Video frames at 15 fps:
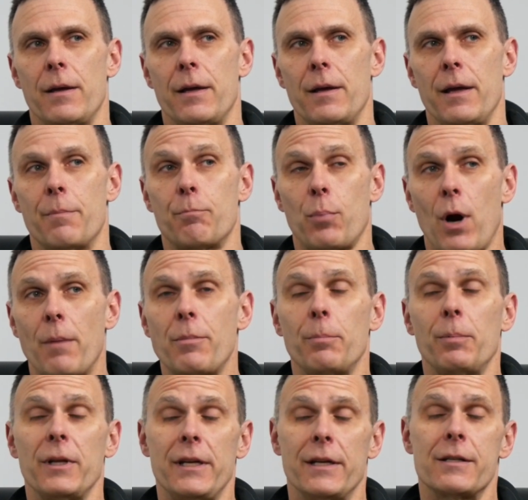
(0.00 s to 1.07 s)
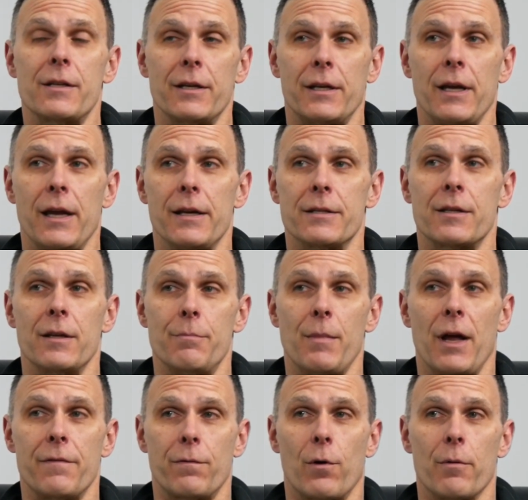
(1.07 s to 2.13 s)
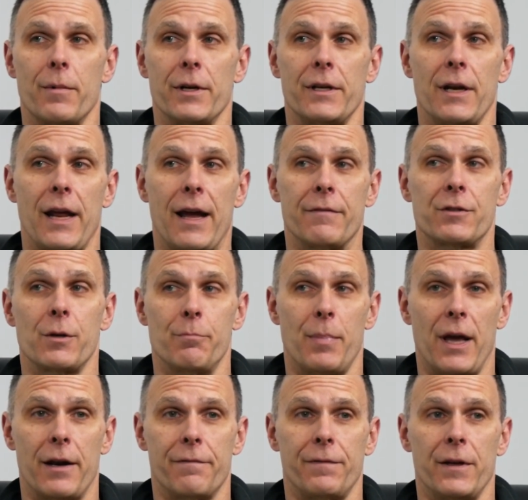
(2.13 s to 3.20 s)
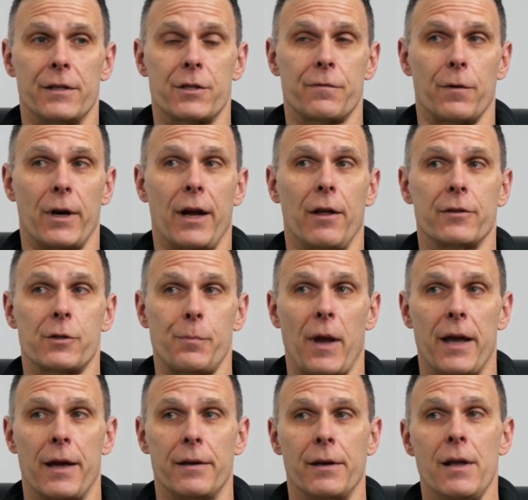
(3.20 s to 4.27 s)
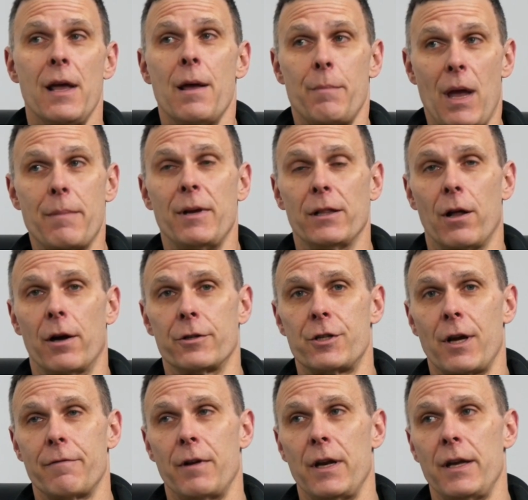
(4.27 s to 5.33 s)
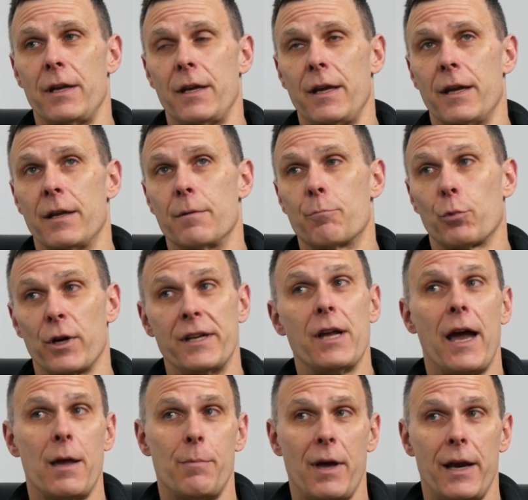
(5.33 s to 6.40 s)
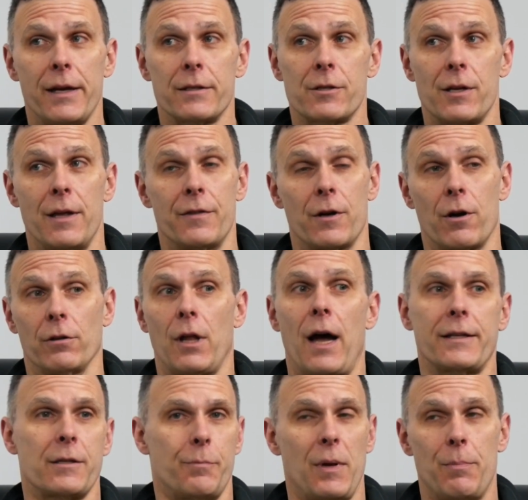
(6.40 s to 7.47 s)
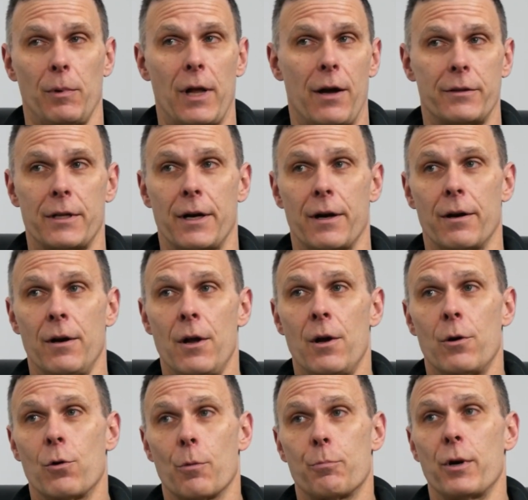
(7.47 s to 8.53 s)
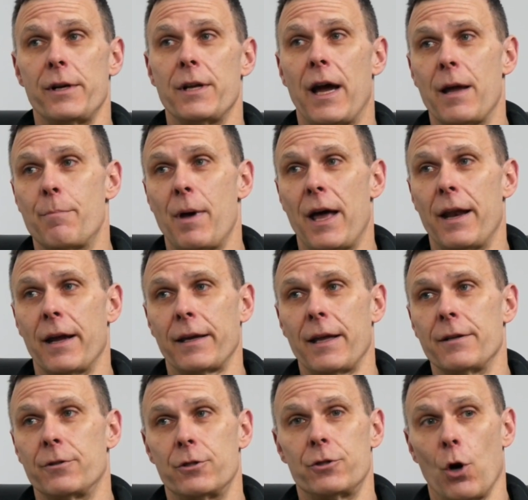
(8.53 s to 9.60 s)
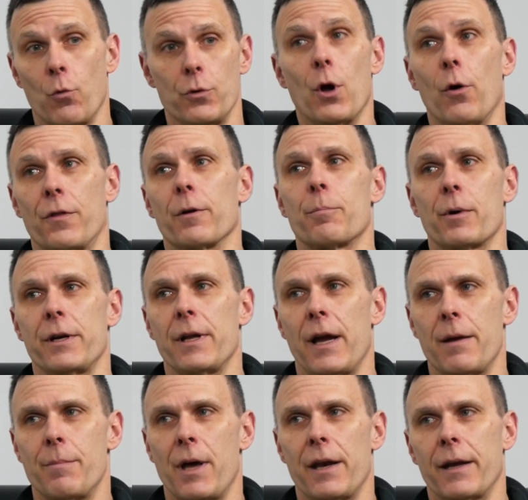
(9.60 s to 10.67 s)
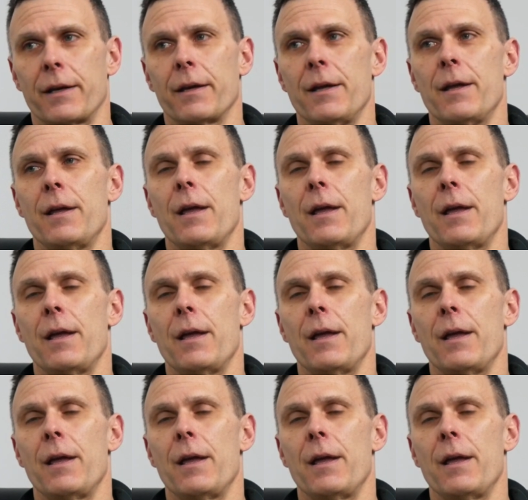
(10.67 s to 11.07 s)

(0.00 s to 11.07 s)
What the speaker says: it probably is the case that metformin can have some benefits for health span, maybe longevity in pre-diabetics. And there are lots of people out there who are pre-diabetic and don't know they're pre-diabetic.